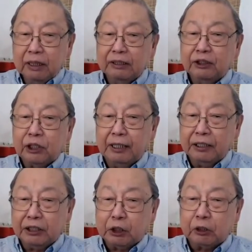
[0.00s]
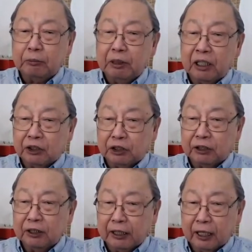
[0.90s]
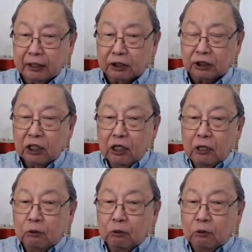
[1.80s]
and Chinese criminal syndicates